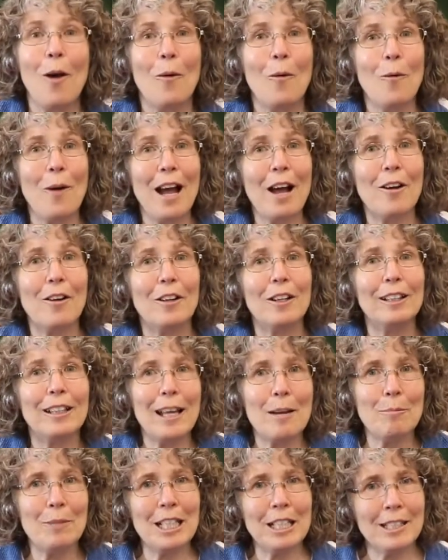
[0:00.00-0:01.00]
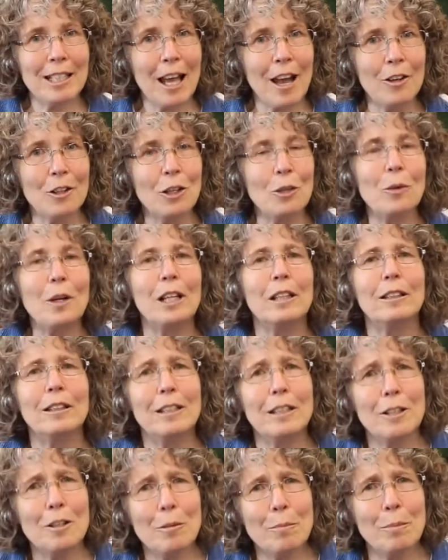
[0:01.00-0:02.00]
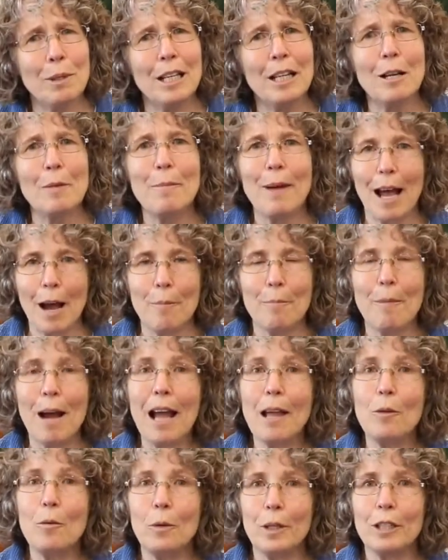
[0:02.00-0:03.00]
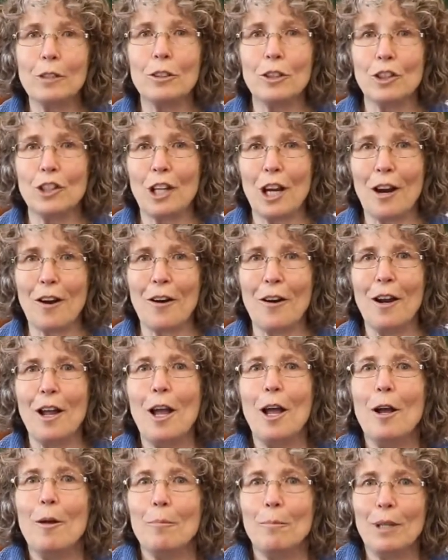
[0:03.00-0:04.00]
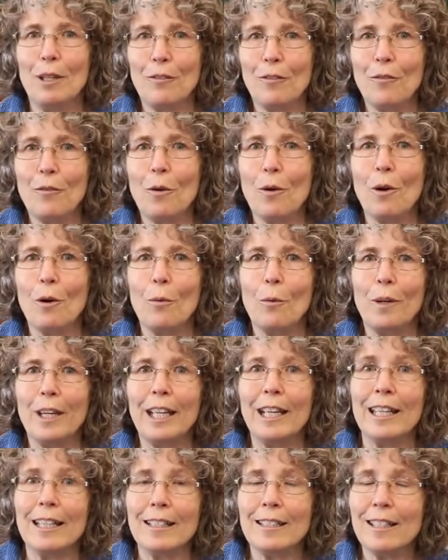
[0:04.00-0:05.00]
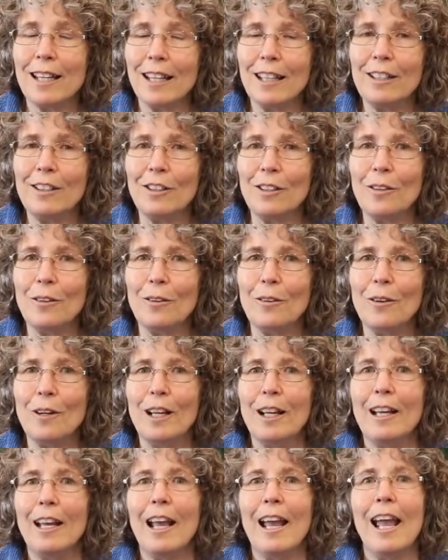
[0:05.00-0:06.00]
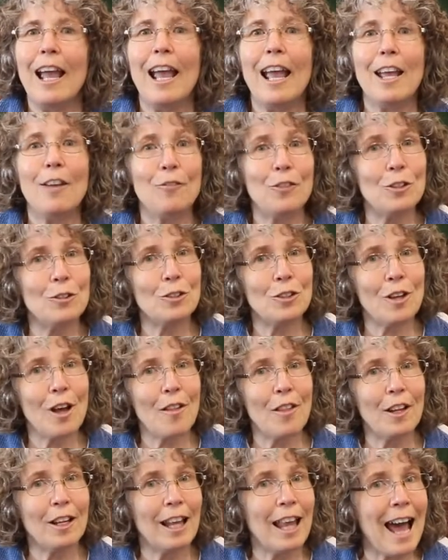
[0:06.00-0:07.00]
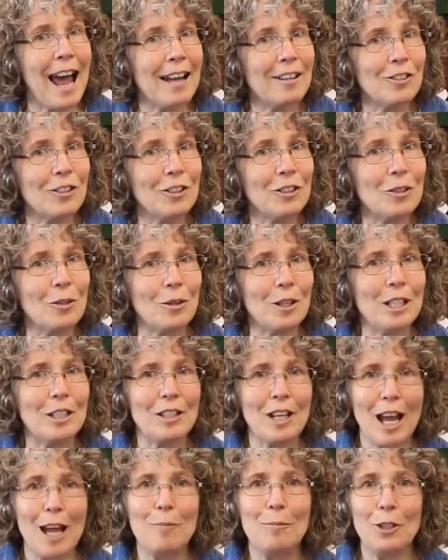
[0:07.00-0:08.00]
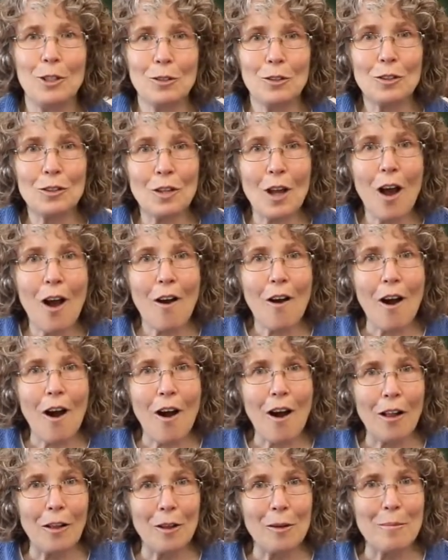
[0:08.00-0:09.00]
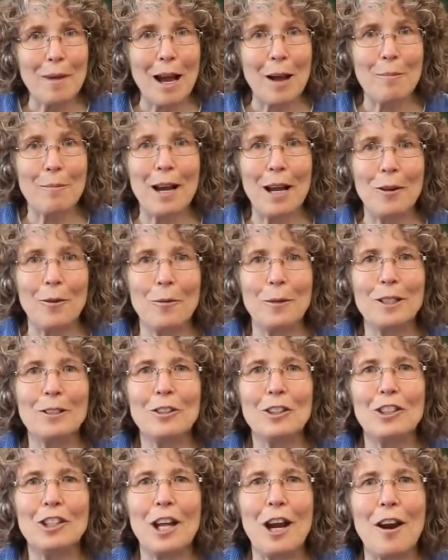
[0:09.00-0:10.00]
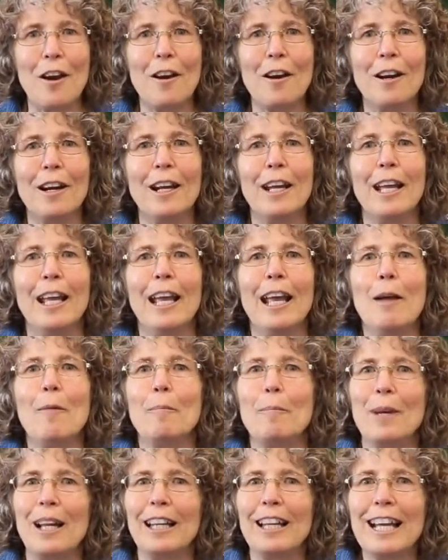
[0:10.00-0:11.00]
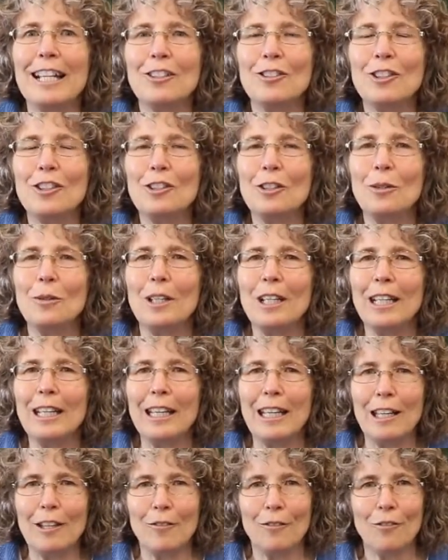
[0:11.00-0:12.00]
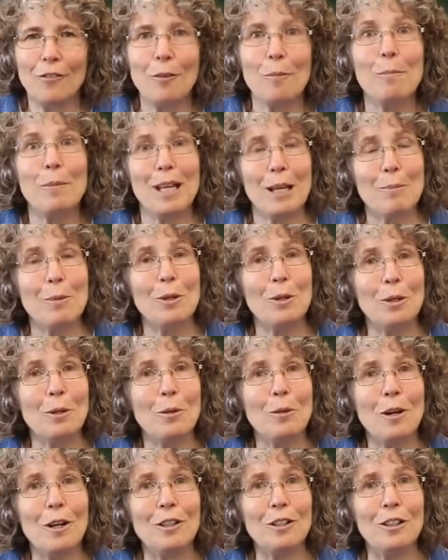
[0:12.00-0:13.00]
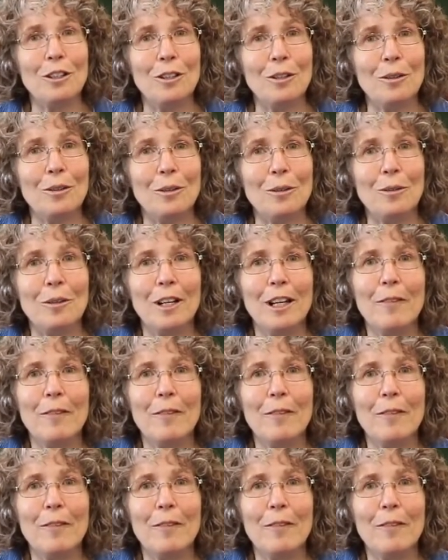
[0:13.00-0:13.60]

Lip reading: Well, let me tell you a little bit about my wheelchair before we continue. If you saw the last story time, you saw all about my wheelchair. But let's do it again for people who are new.